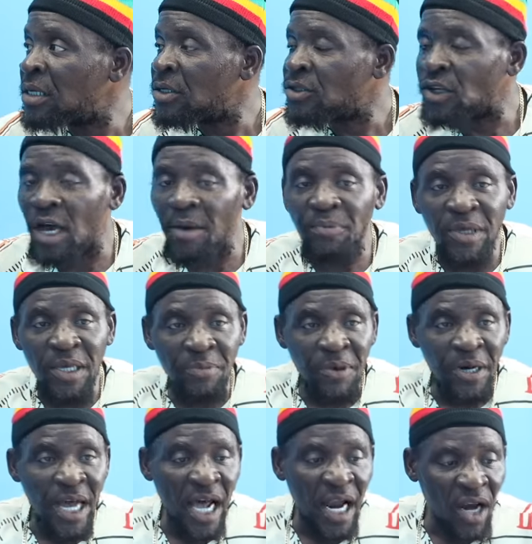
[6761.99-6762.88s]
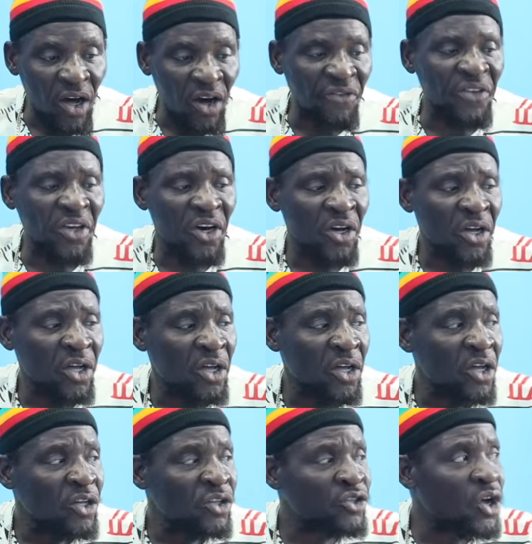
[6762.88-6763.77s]
So people that love you.
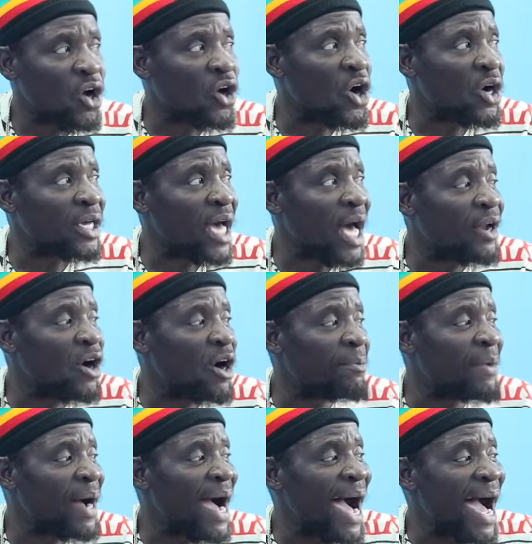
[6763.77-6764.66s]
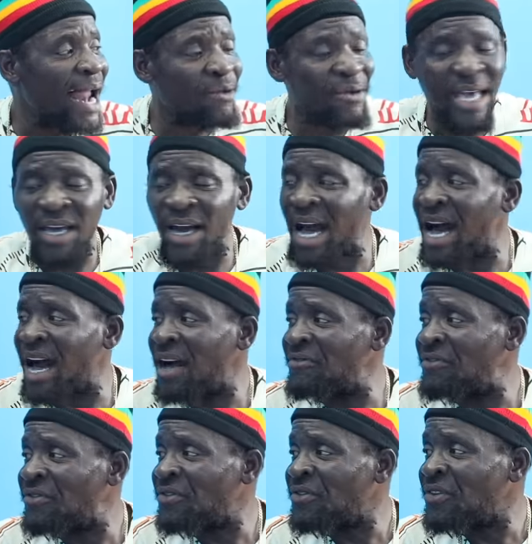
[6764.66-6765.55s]
So go get up all where you
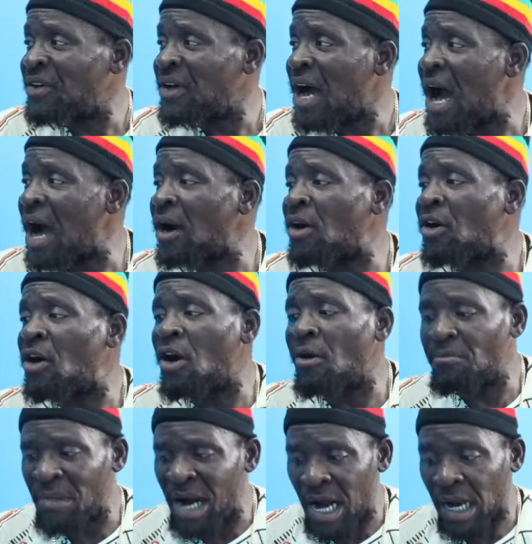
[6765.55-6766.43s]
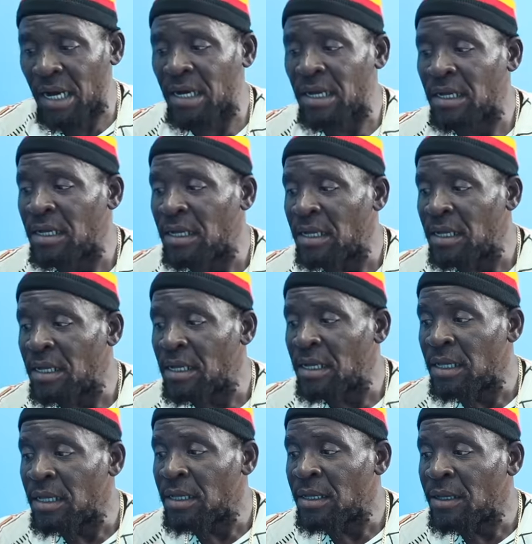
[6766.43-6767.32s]
have and come back
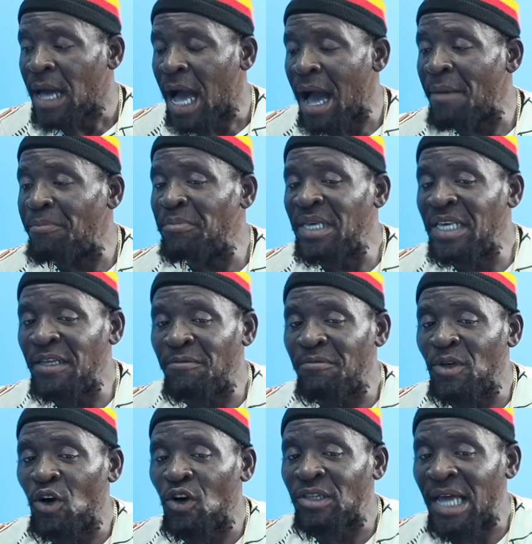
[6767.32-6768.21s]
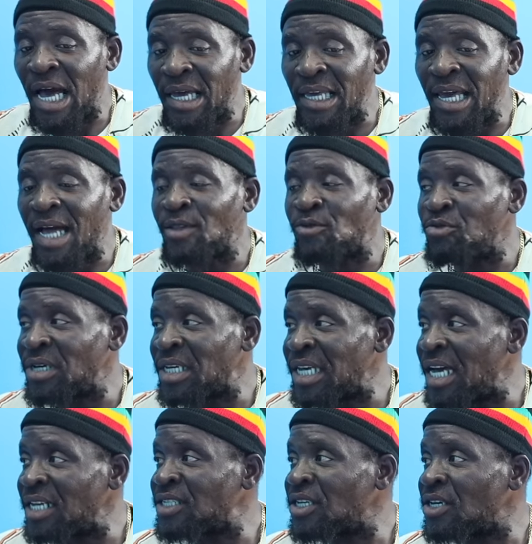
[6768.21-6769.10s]
and meet me out at
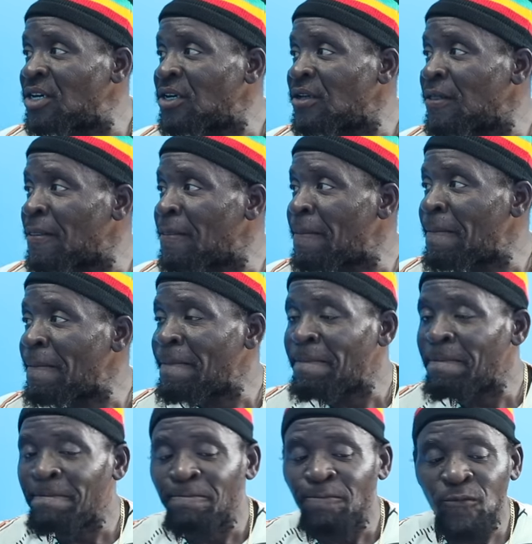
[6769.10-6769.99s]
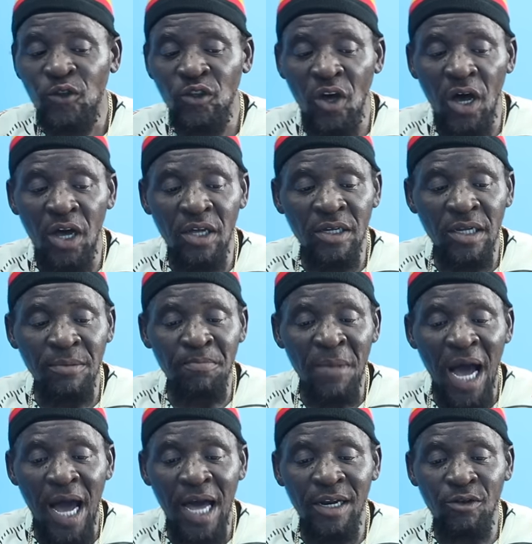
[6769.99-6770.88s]
Gatwick yourself. So in the
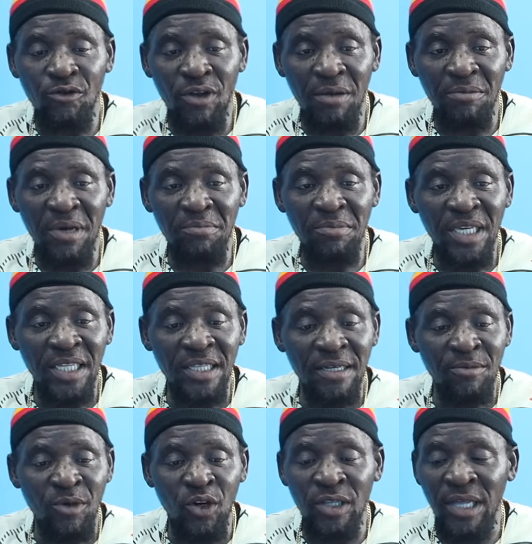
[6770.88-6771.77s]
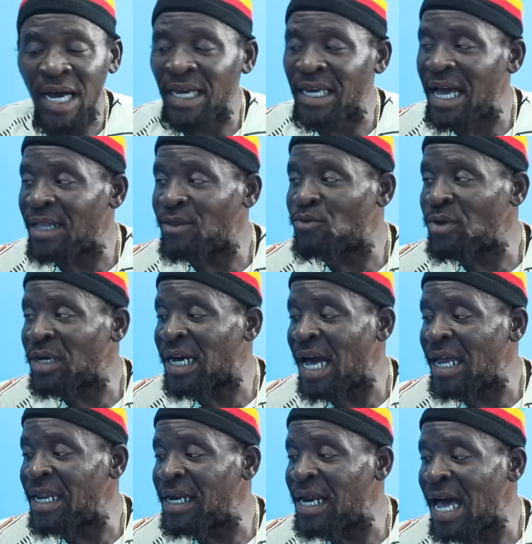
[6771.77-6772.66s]
morning when I meet him out at Gatwick
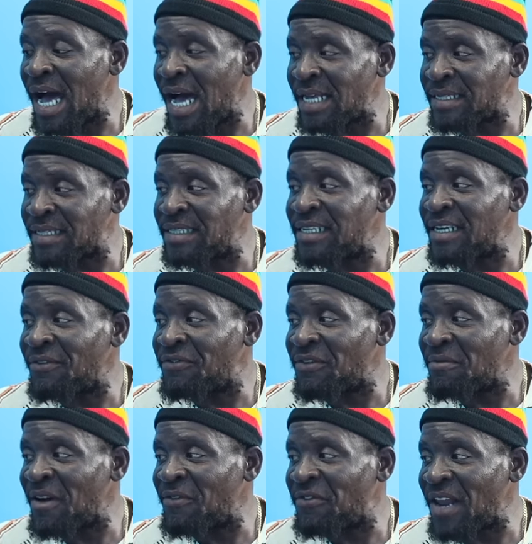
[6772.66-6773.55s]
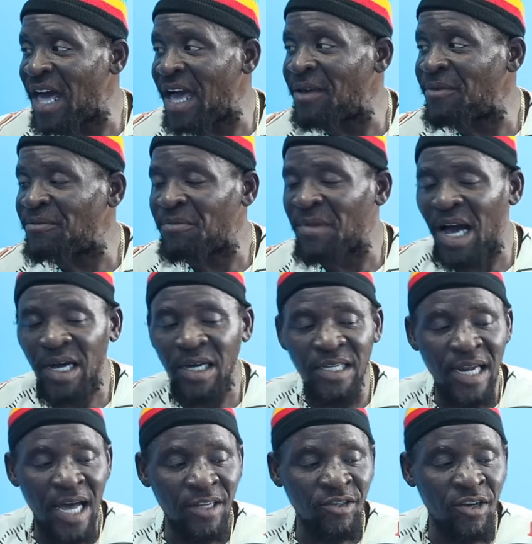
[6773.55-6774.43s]
at the last day from my flight
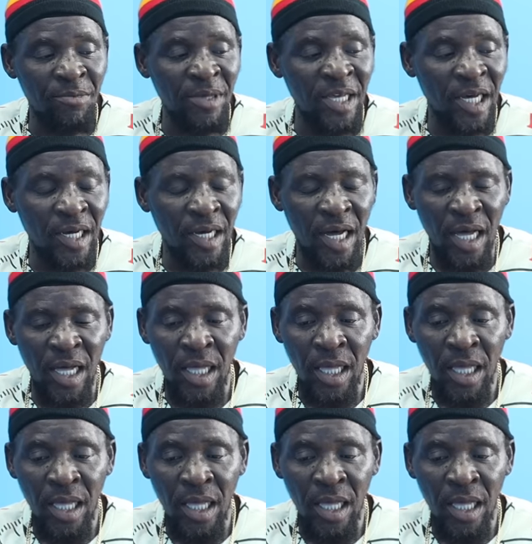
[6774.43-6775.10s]
back in Jamaica.